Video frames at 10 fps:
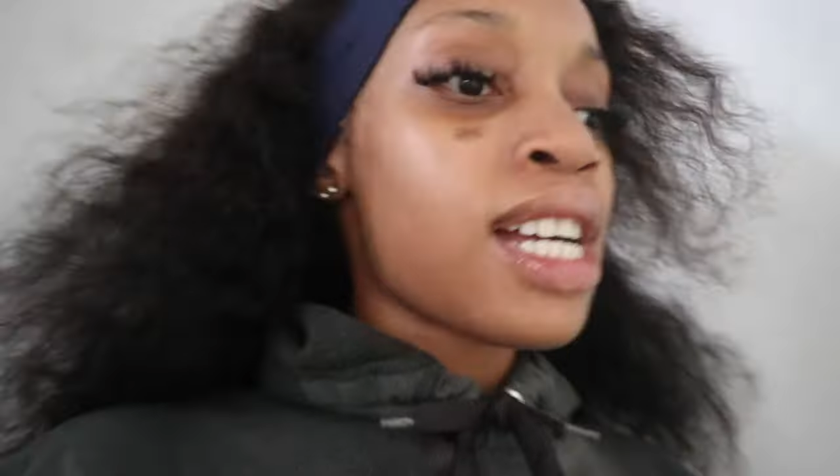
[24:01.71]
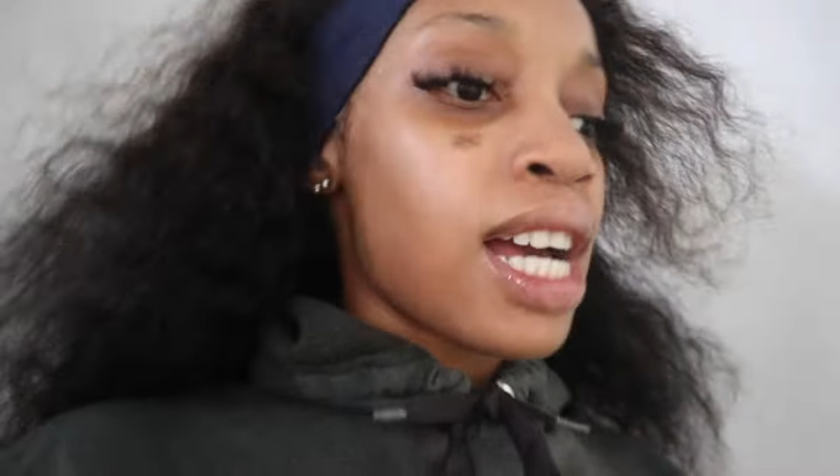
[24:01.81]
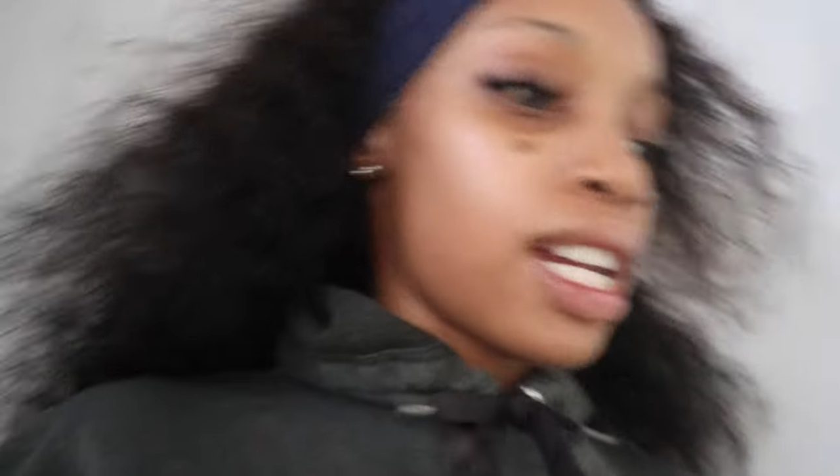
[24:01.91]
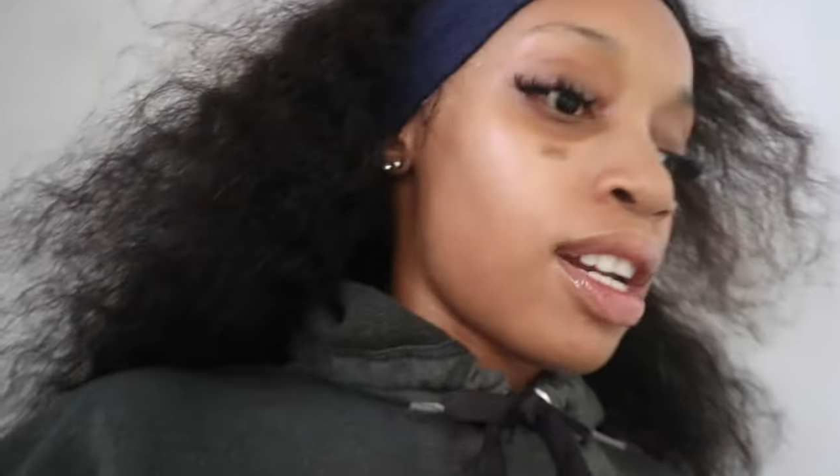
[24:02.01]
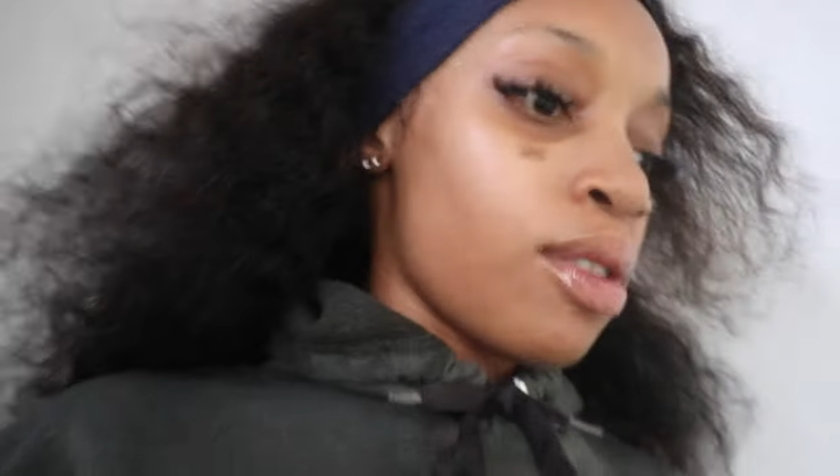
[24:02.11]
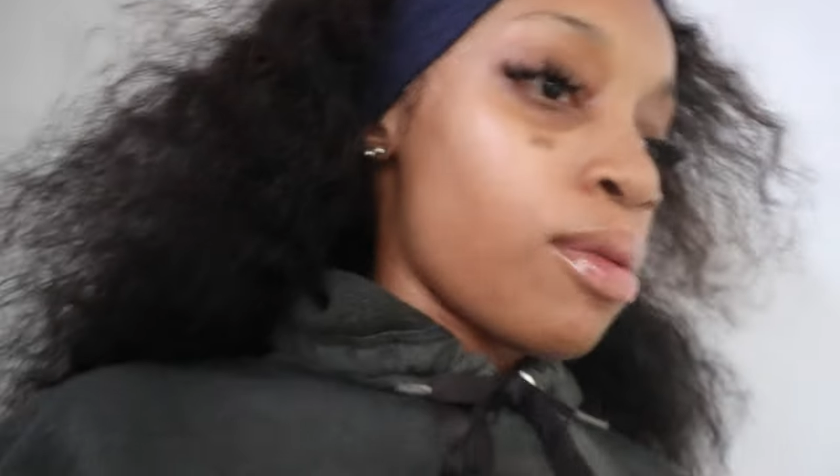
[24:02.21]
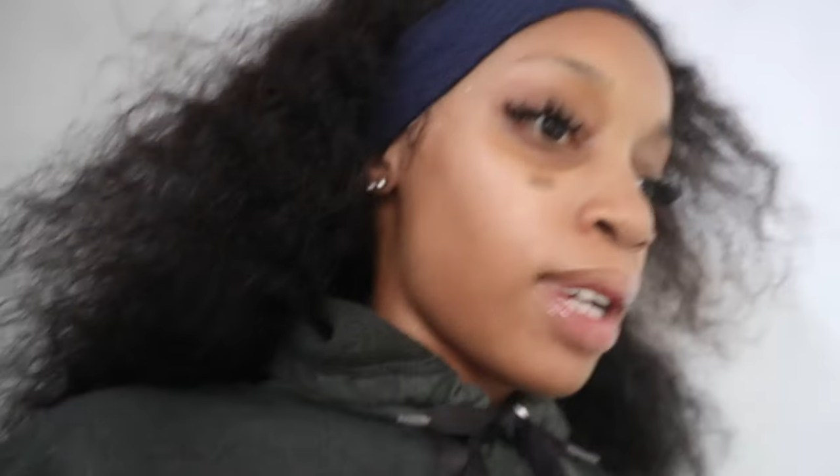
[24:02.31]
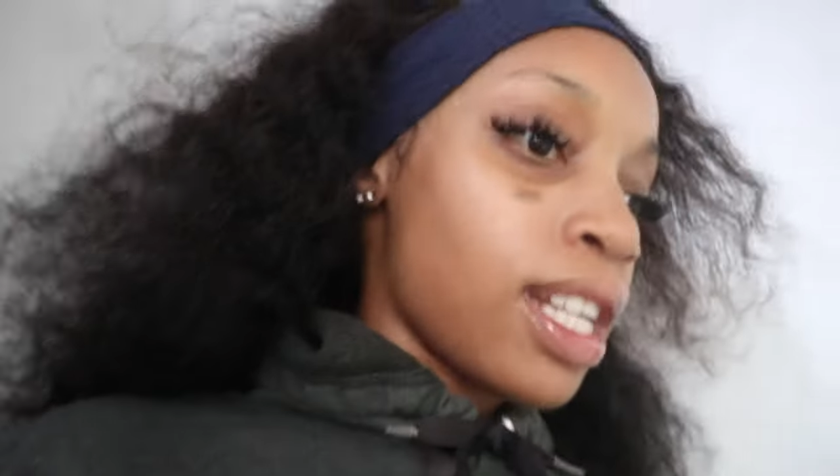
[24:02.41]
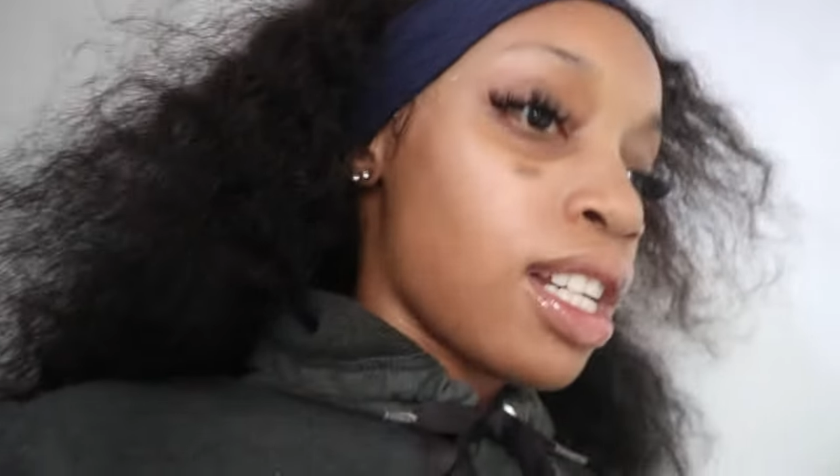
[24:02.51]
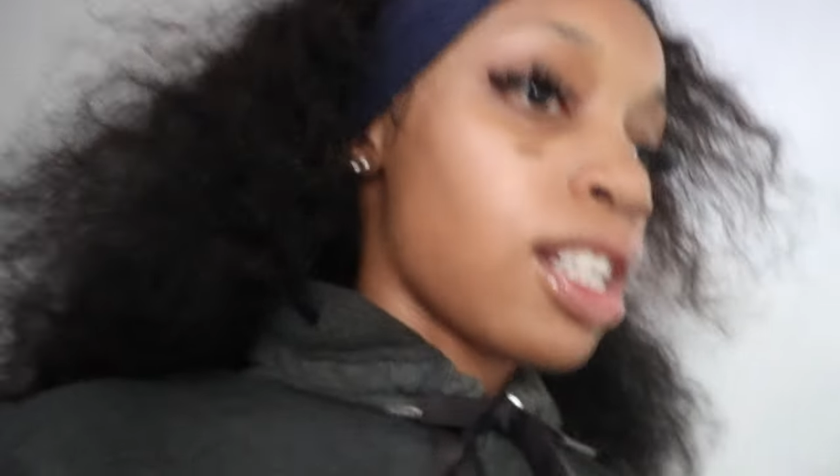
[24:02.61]
And I know
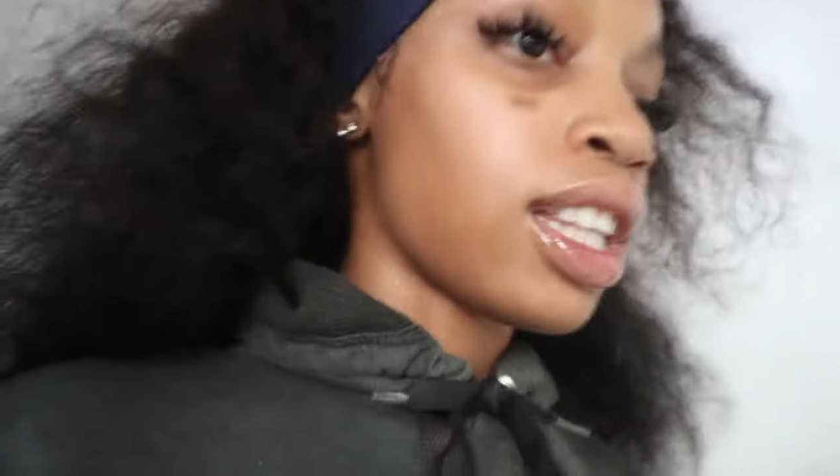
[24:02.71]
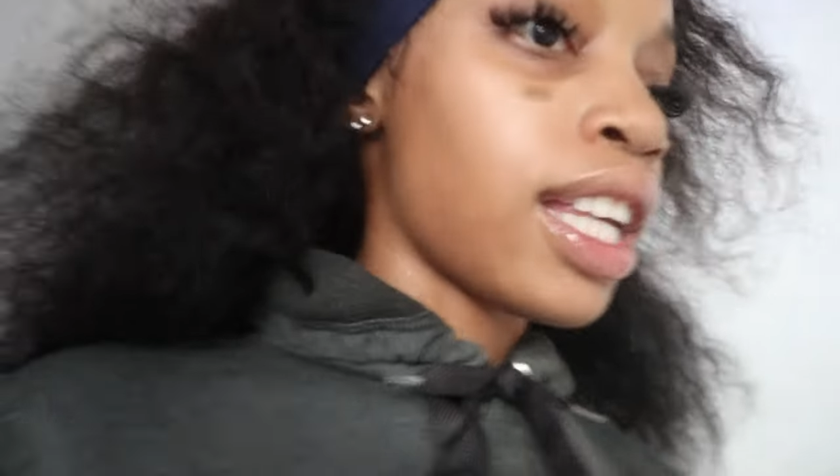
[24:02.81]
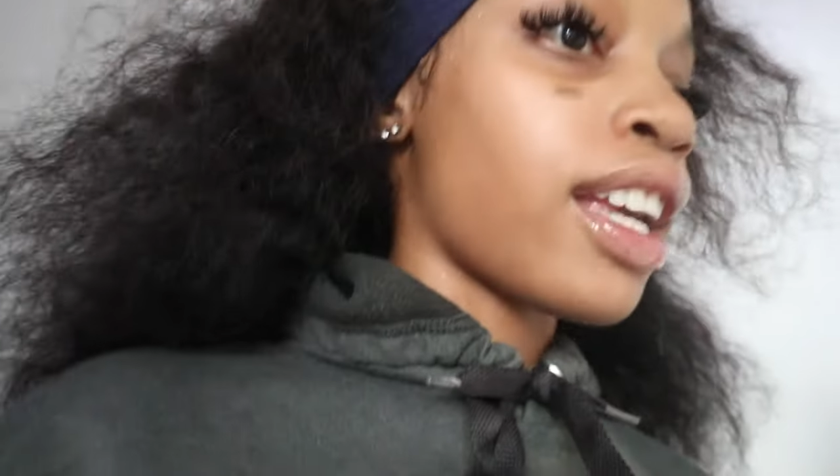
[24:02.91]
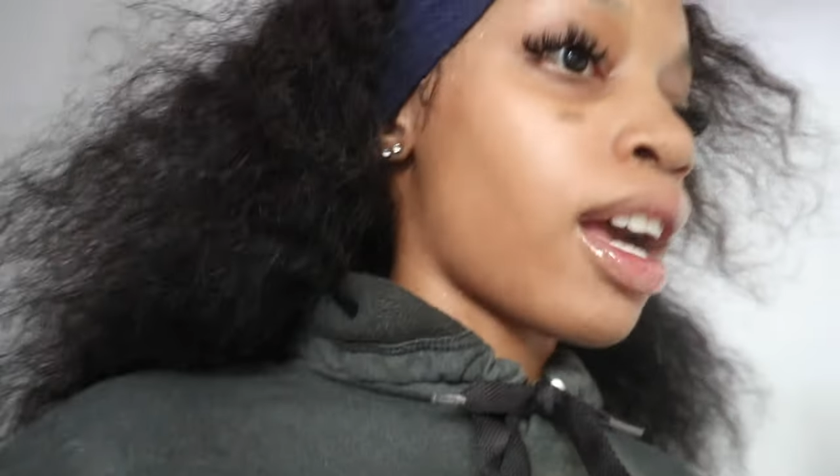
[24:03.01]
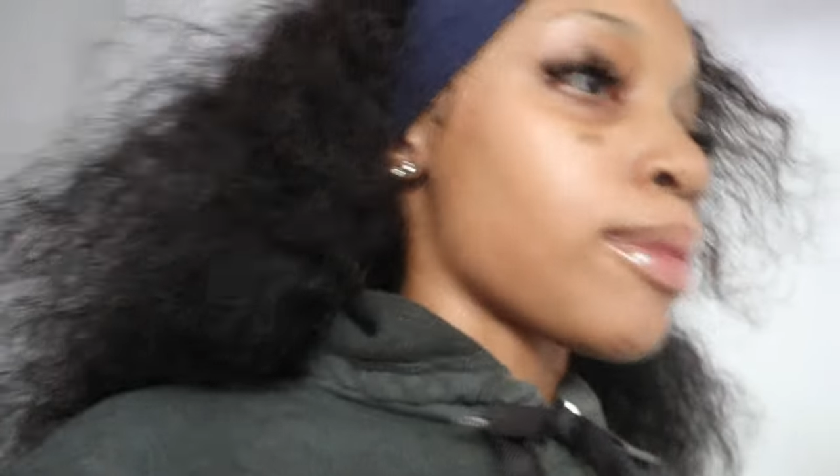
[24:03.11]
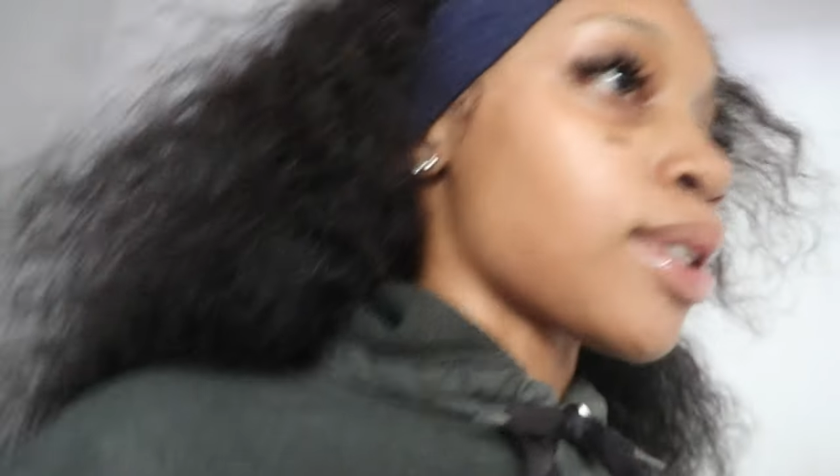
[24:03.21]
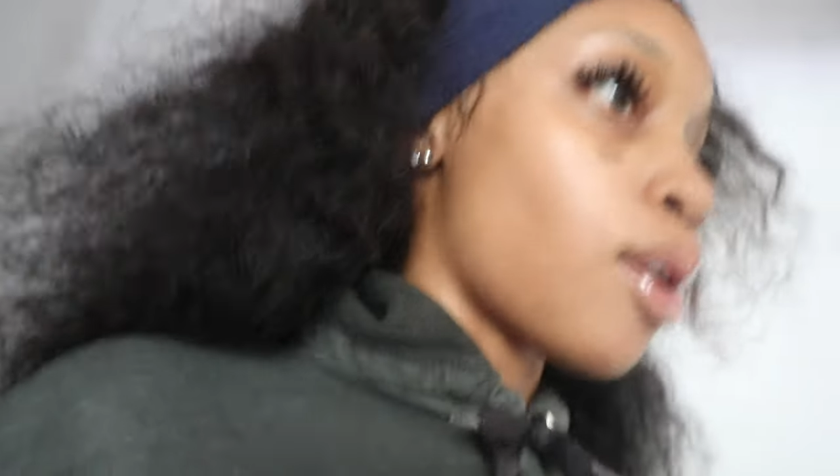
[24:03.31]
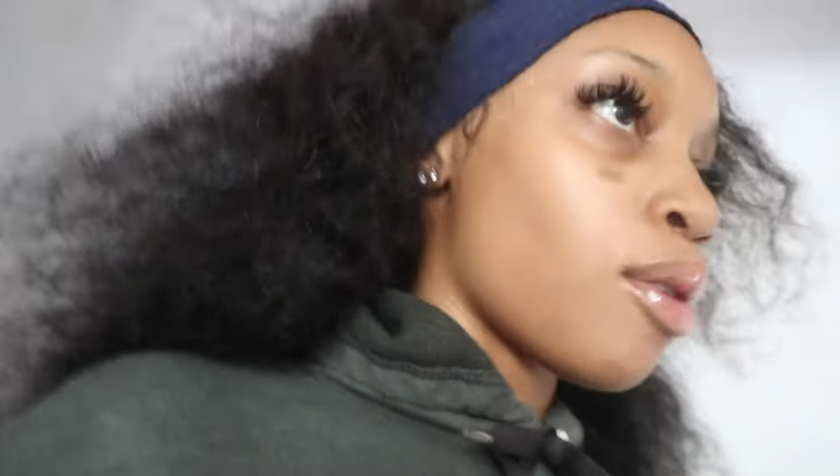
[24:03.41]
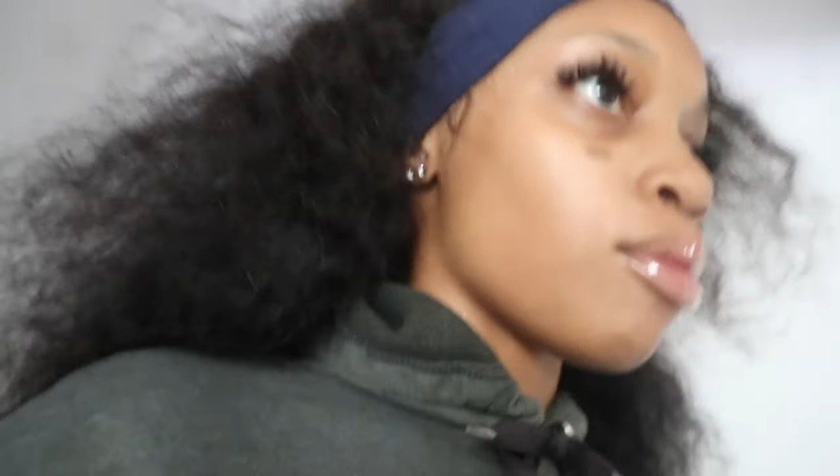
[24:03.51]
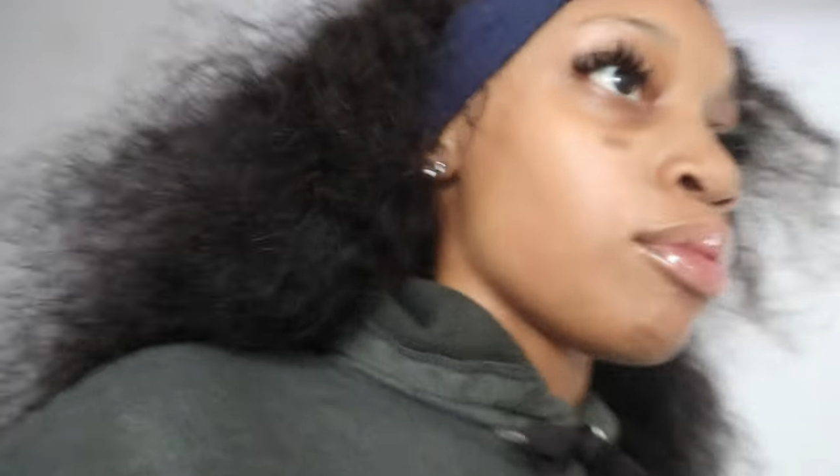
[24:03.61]
when Thingy comes
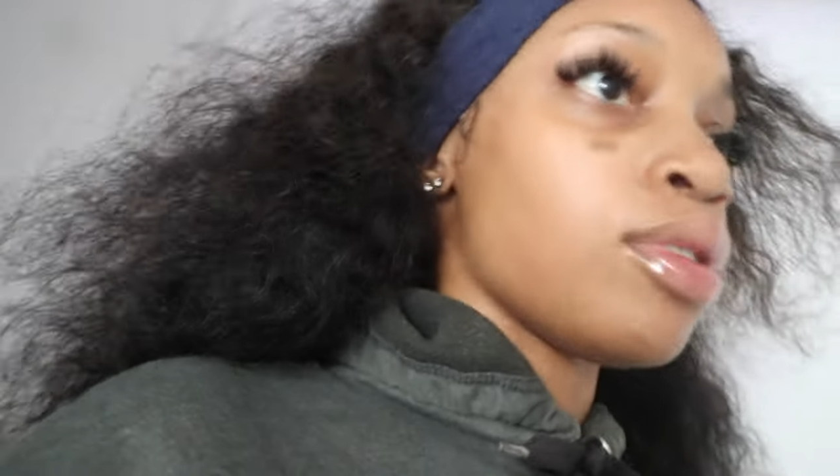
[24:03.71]
home,